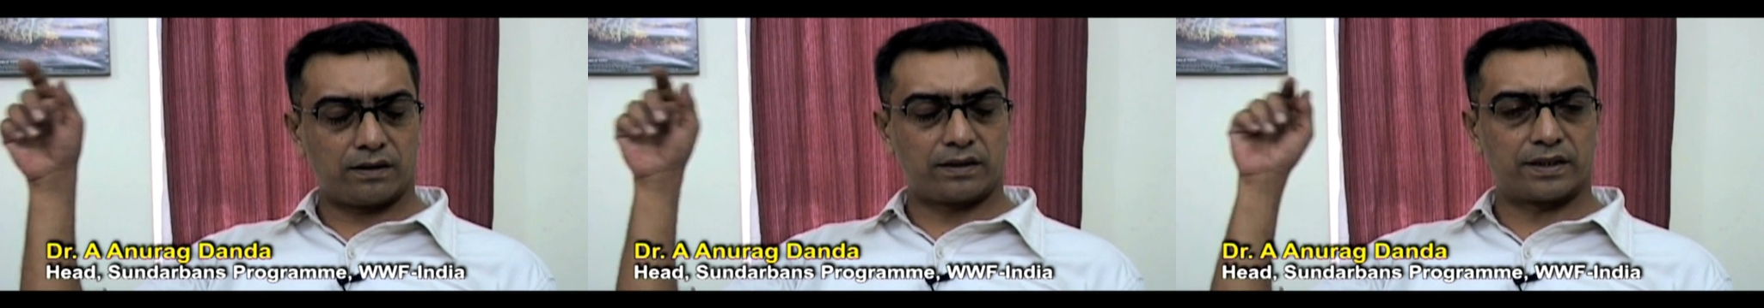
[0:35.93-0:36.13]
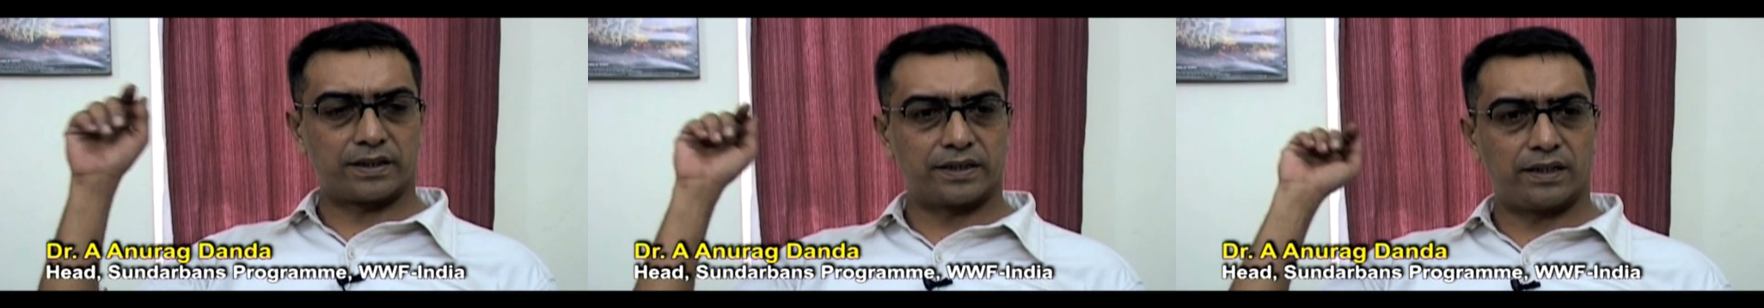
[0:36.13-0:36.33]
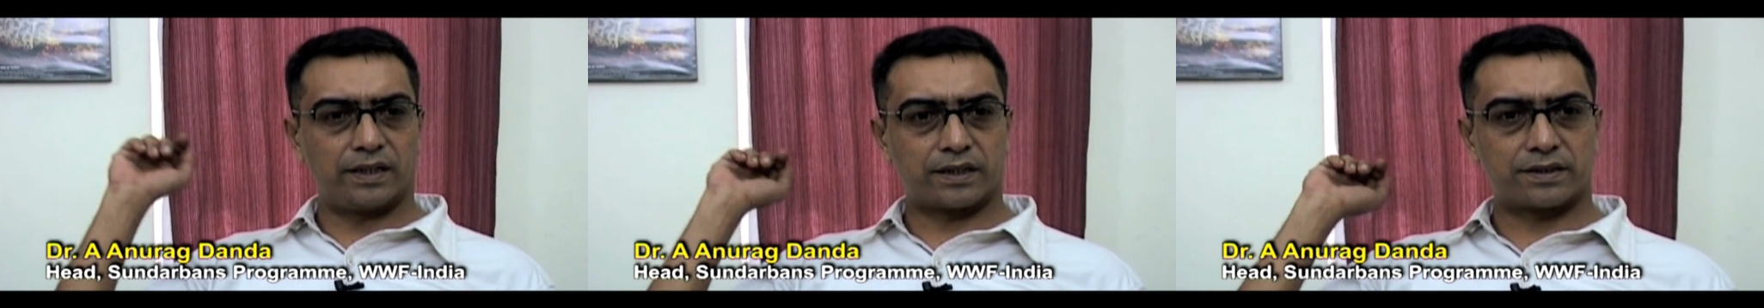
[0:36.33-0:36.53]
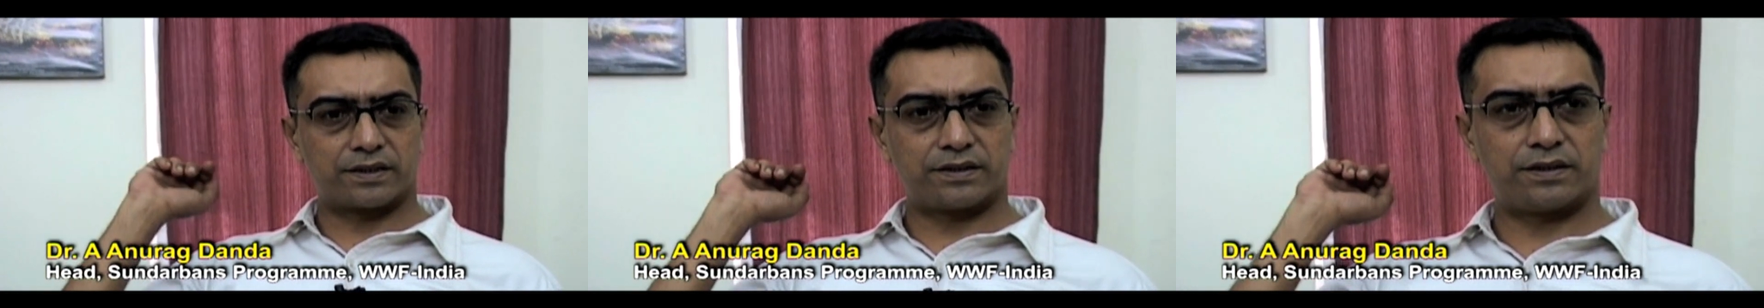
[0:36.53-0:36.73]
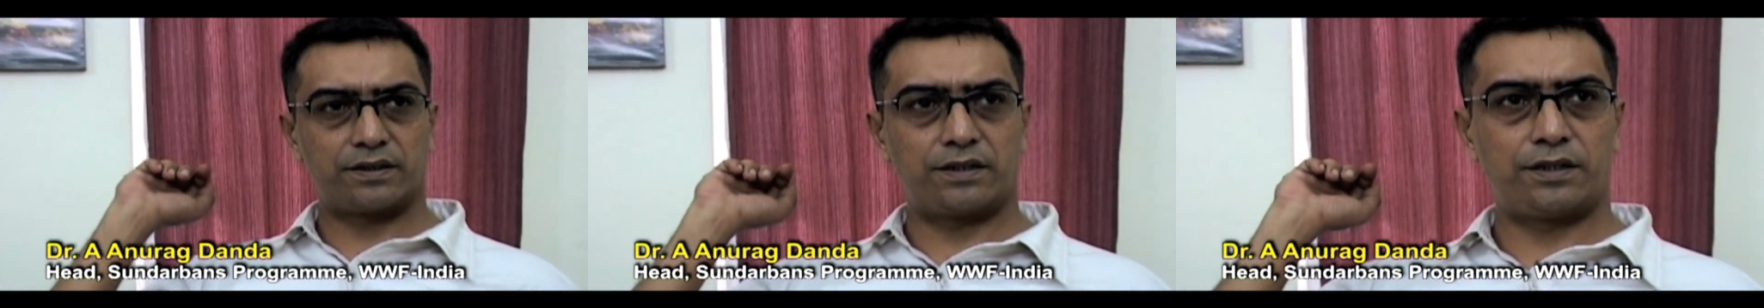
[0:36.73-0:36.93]
grid
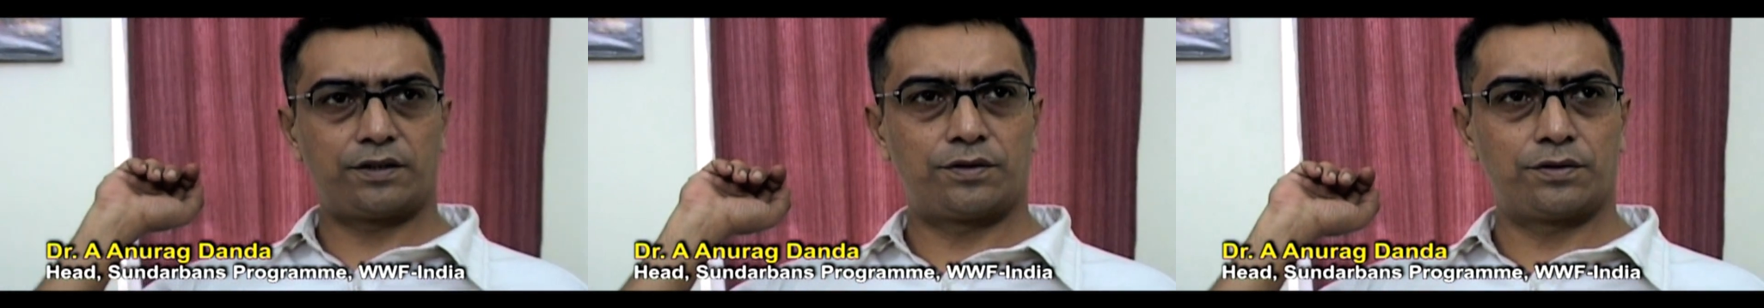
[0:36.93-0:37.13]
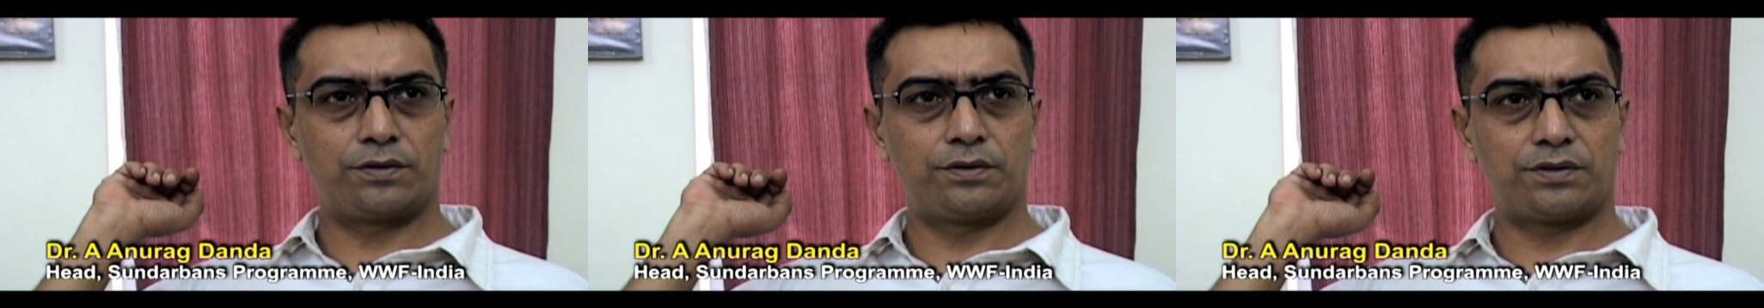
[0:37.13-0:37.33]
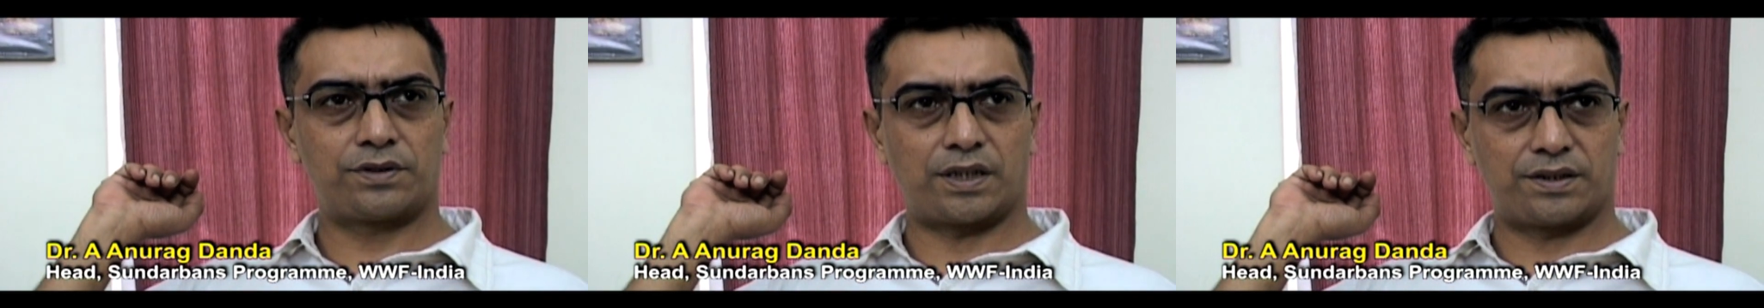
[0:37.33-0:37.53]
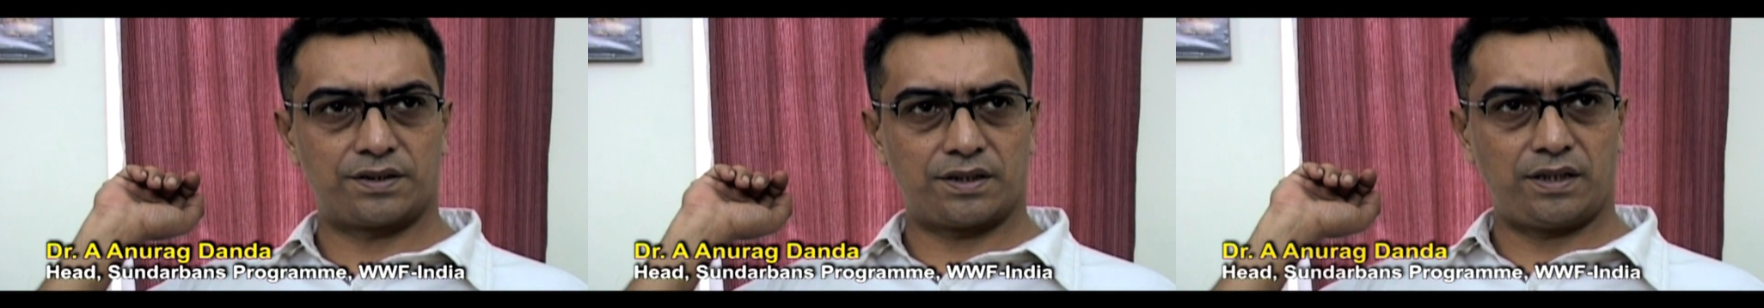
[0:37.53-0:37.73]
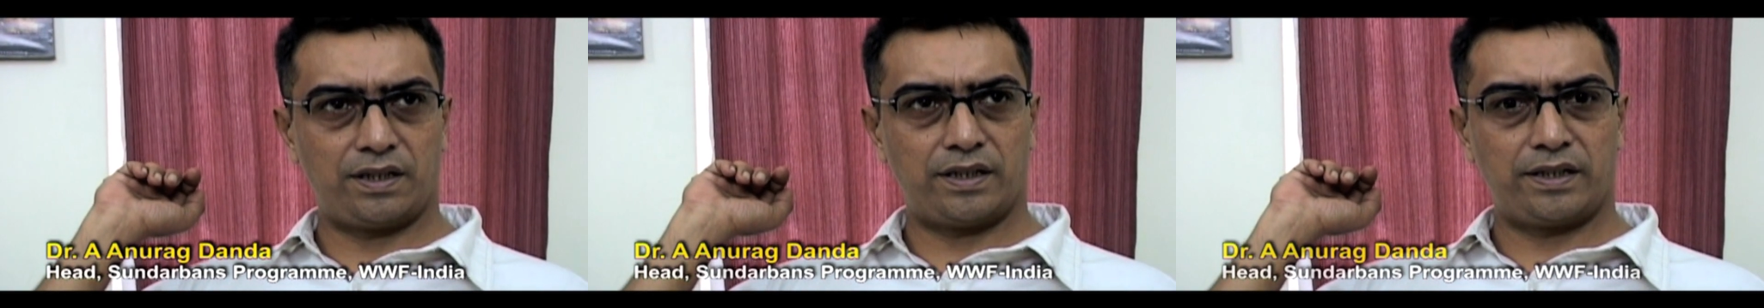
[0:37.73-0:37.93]
electricity to
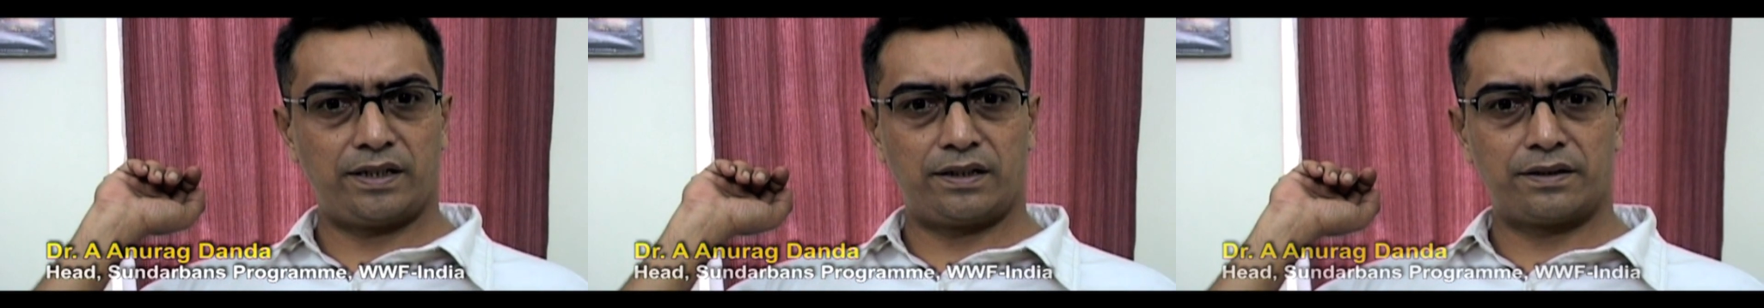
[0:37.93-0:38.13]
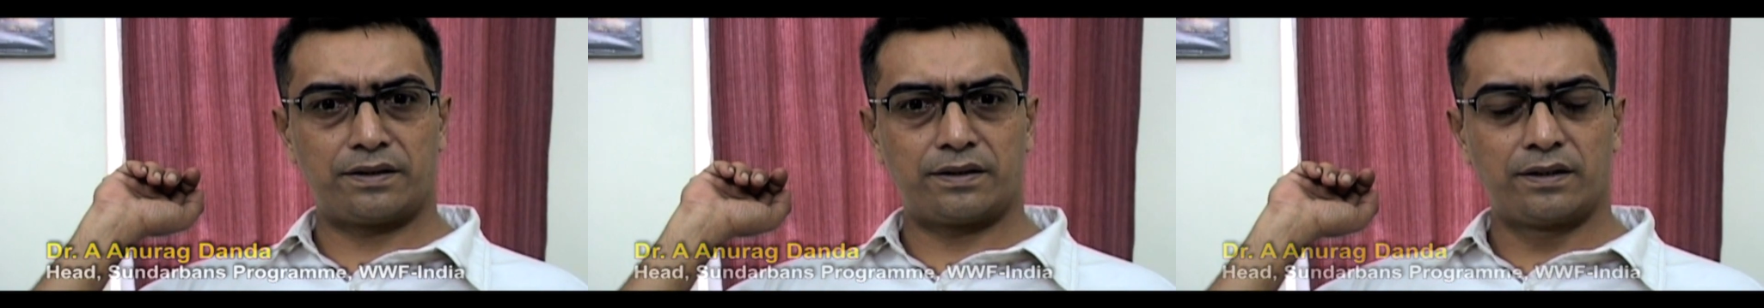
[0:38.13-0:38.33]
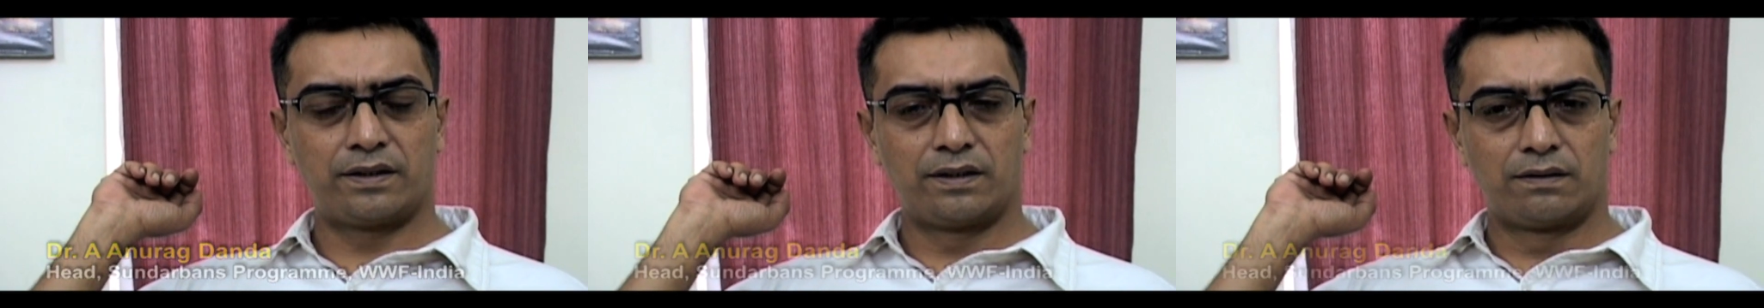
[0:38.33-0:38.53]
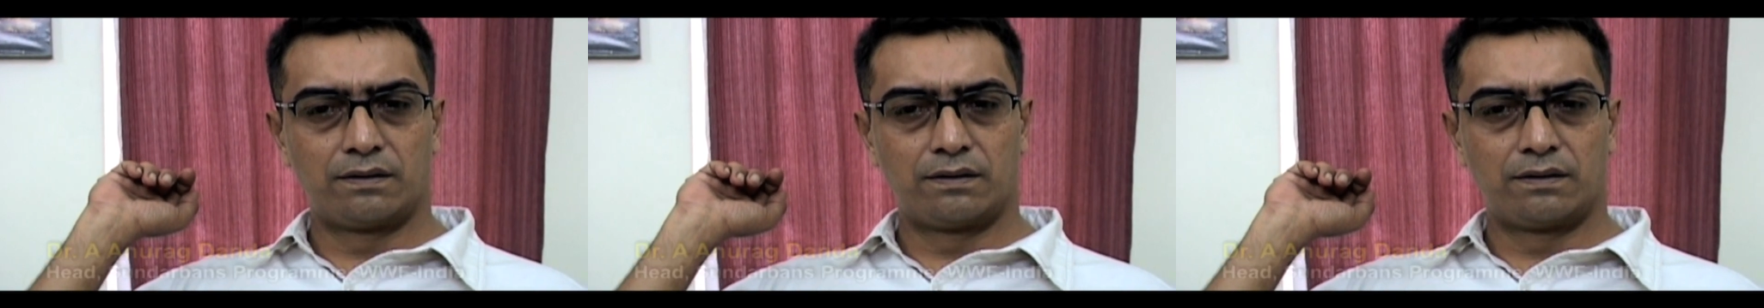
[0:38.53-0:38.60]
Sarjali Island